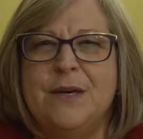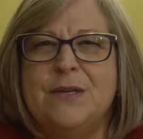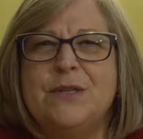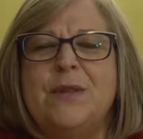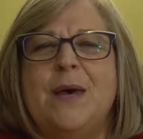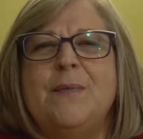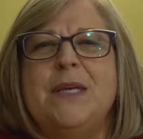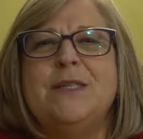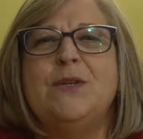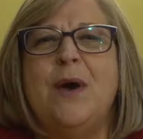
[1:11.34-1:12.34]
So that
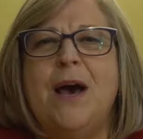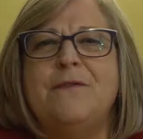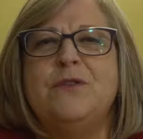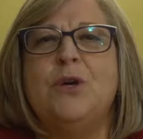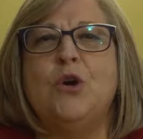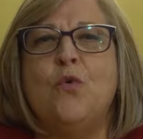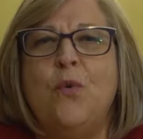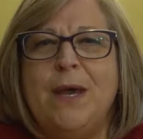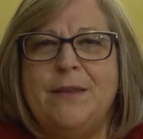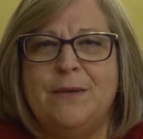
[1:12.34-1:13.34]
means you have to
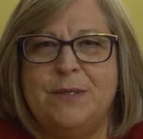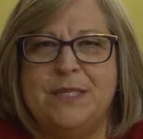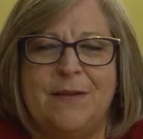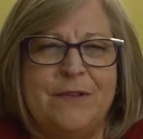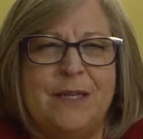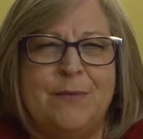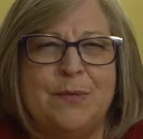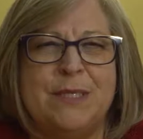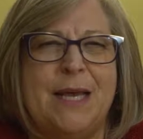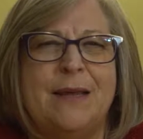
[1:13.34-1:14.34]
equate those
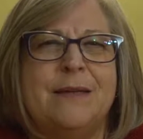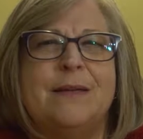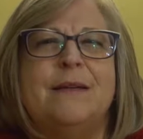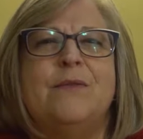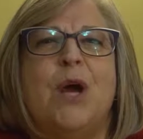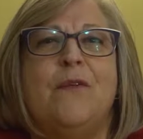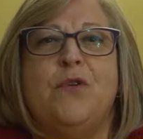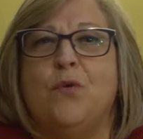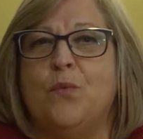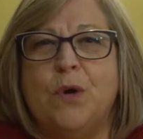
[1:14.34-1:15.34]
70% of
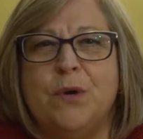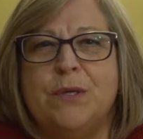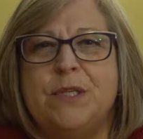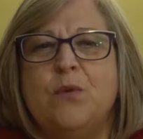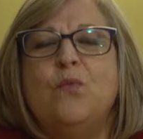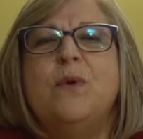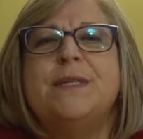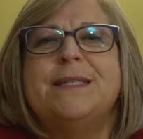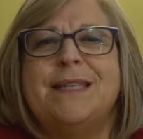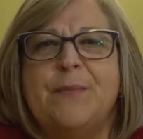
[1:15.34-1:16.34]
your words with
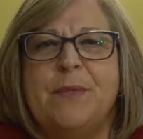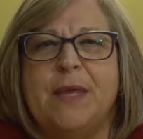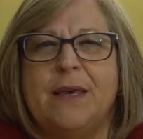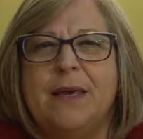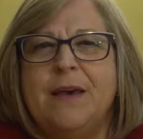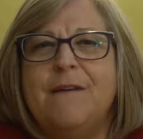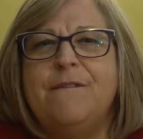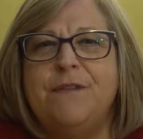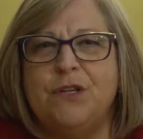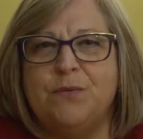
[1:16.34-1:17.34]
something
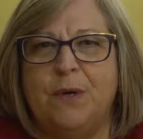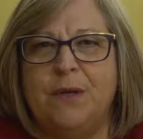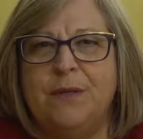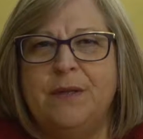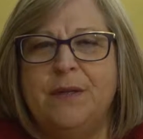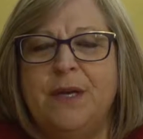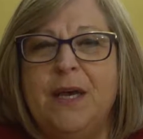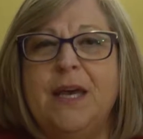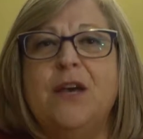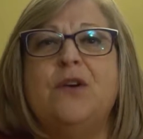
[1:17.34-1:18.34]
visual.
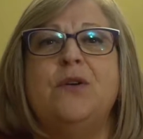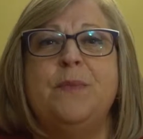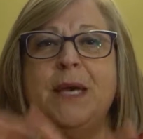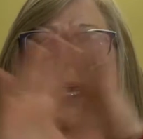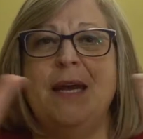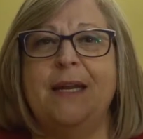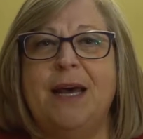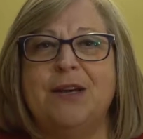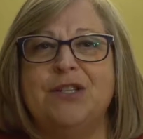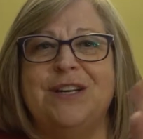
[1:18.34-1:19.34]
It could be a hand
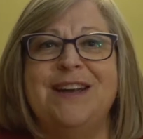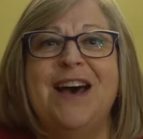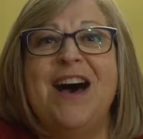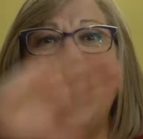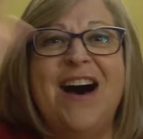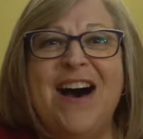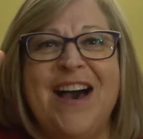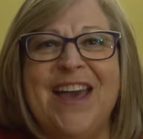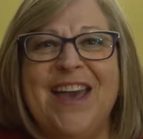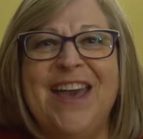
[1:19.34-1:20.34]
action.
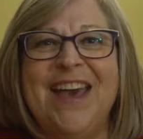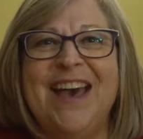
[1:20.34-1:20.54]
Hi,